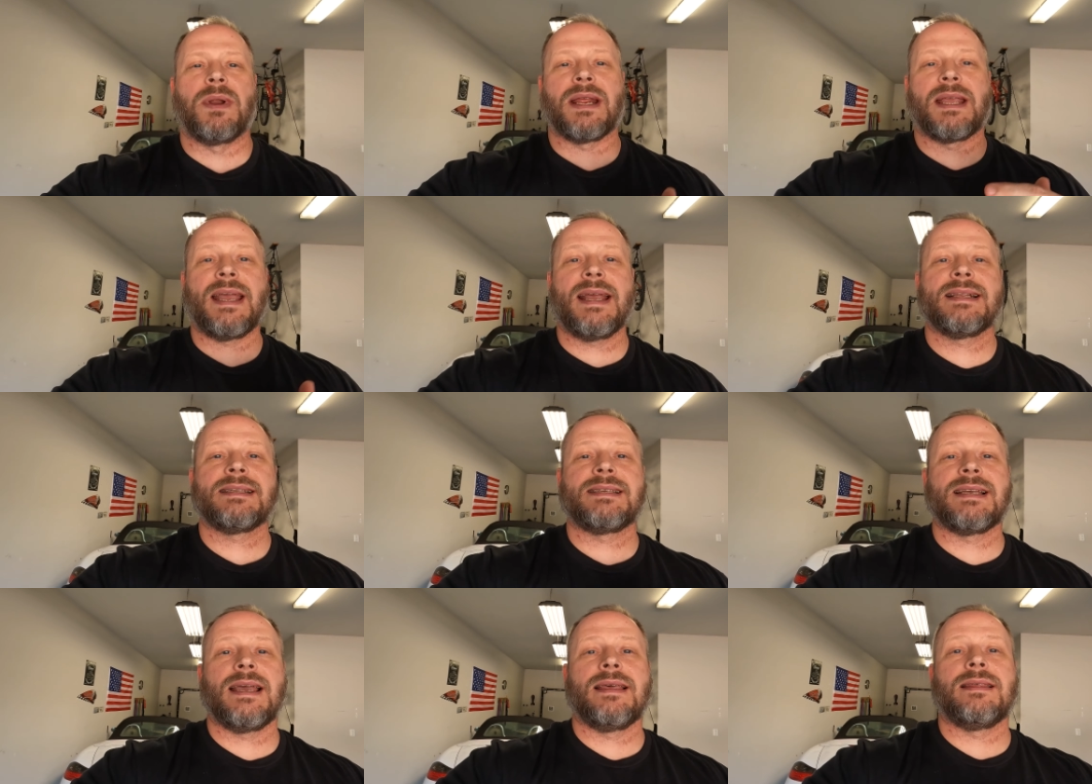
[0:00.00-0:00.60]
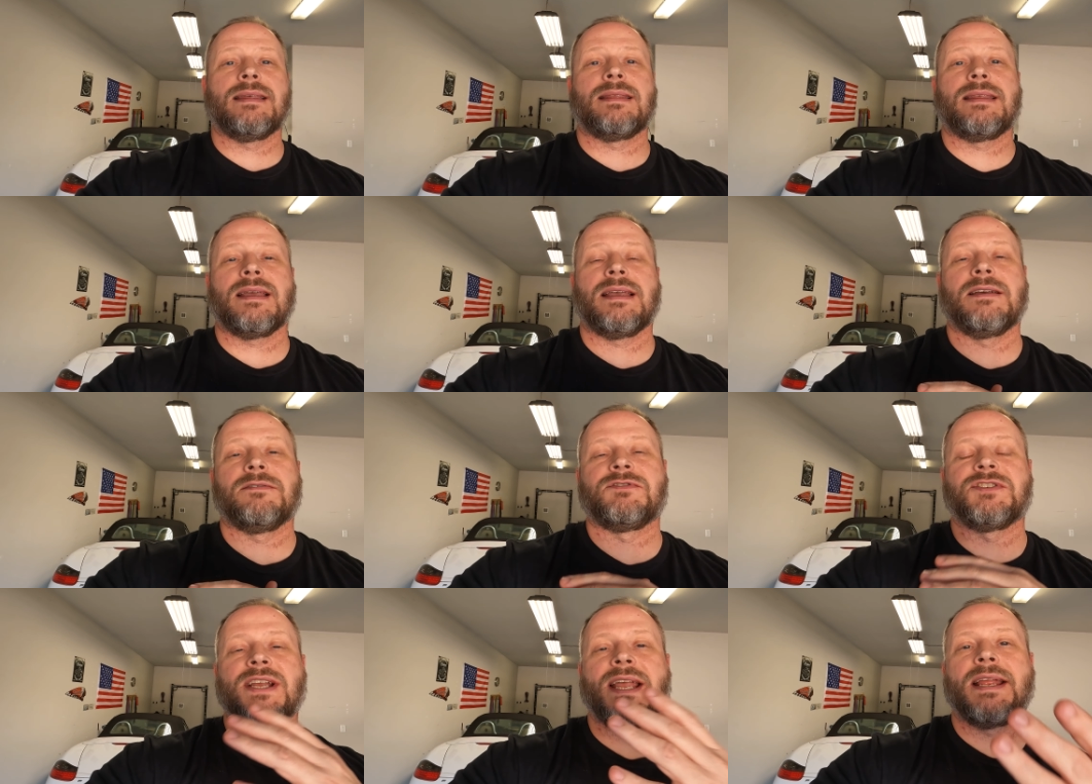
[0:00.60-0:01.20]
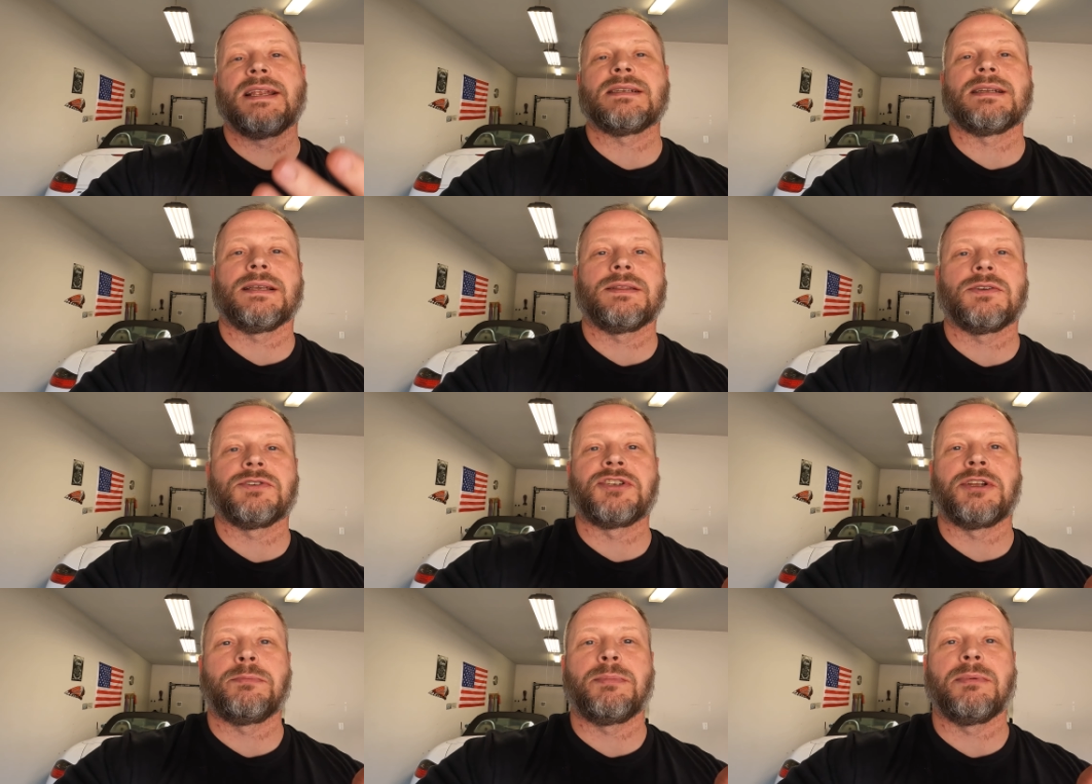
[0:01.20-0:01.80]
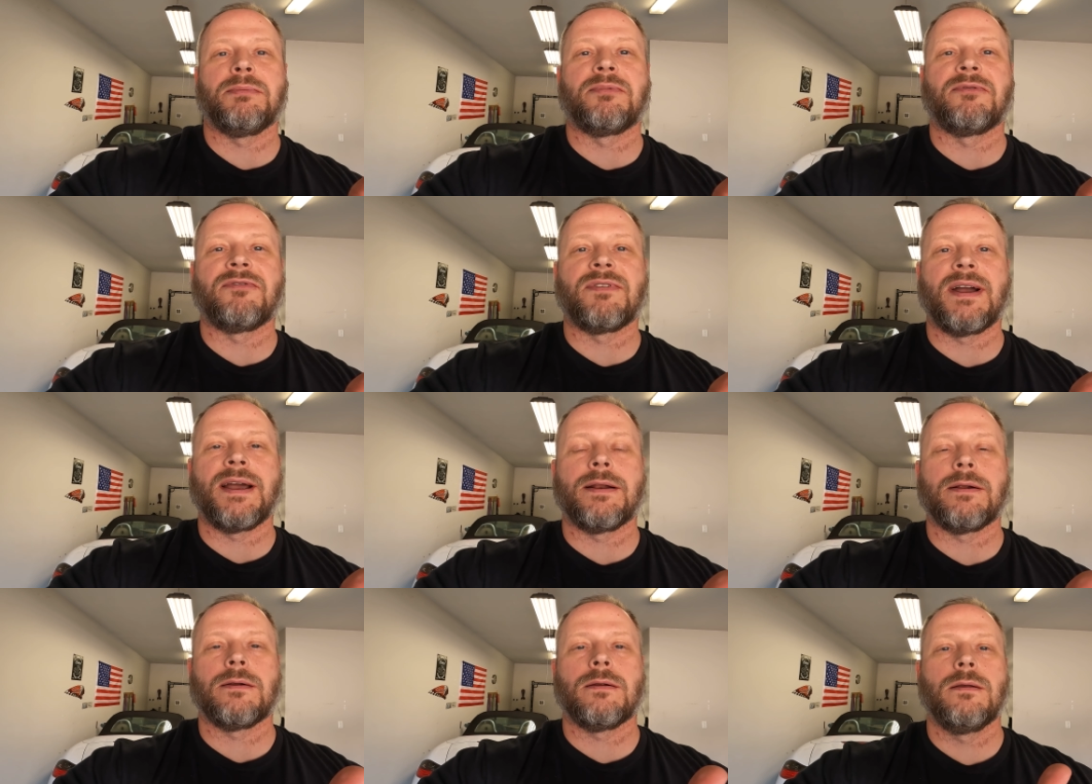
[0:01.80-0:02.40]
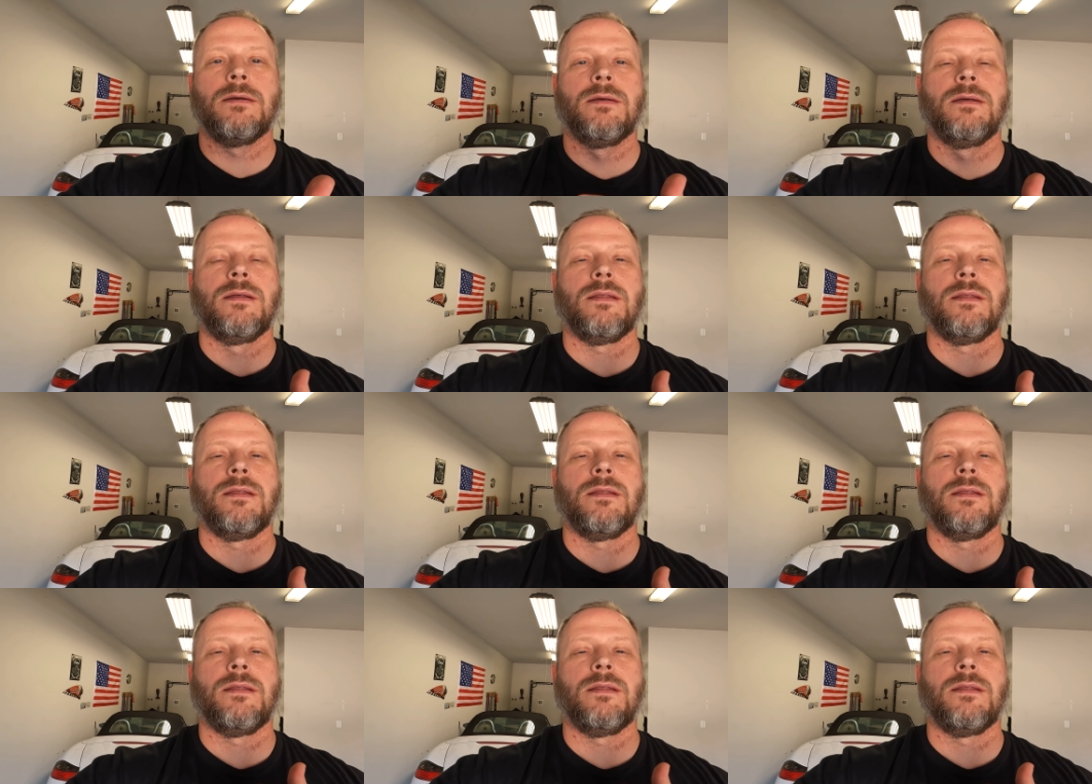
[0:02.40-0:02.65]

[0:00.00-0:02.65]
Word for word: But I can say that they have changed like their shipping provider.